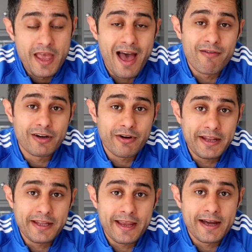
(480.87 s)
Have a
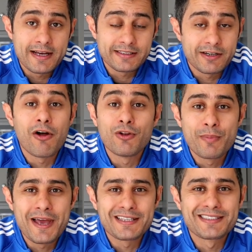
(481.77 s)
great day, guys, and all the
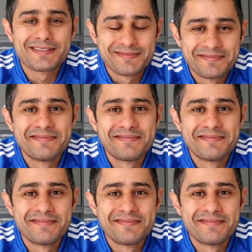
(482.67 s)
best.